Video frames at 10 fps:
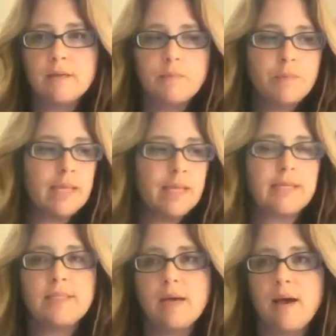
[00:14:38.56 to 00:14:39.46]
plan
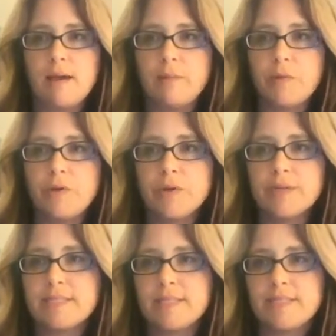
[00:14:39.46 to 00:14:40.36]
a time where you're going
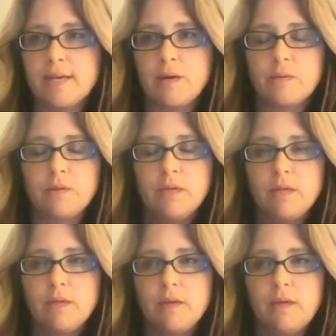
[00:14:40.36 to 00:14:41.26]
to sit down
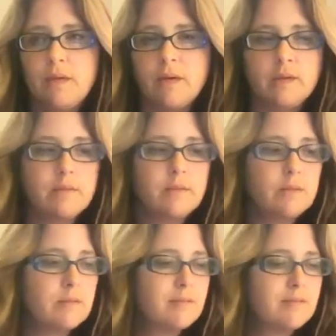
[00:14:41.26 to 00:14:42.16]
and
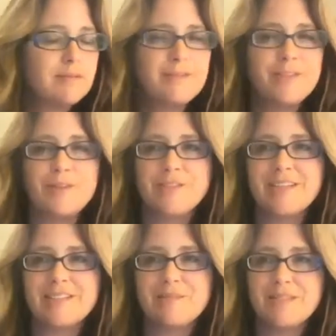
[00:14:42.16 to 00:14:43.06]
do your
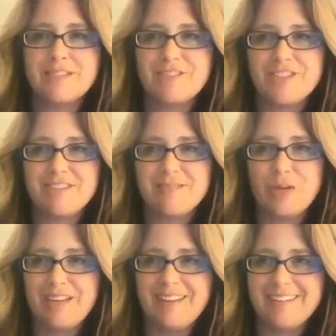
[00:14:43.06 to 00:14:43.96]
text messaging
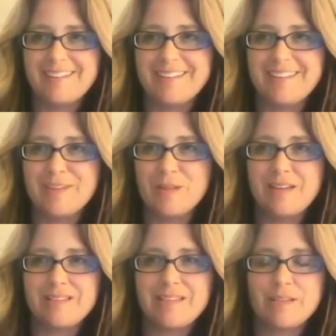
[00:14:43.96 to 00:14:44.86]
booking, because I know
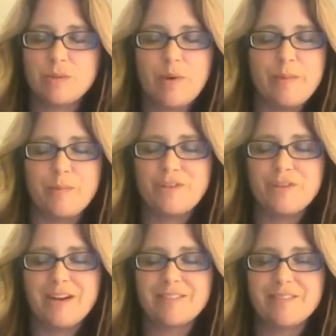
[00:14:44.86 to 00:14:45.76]
that sounds way more
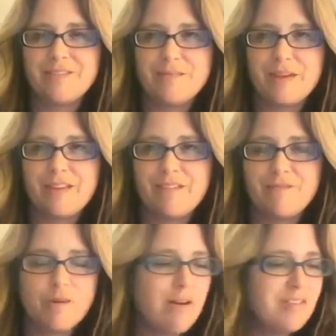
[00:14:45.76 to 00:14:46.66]
attractive than making
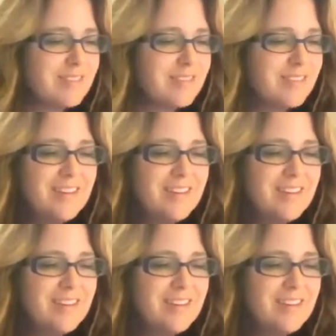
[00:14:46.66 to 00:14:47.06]
phone calls.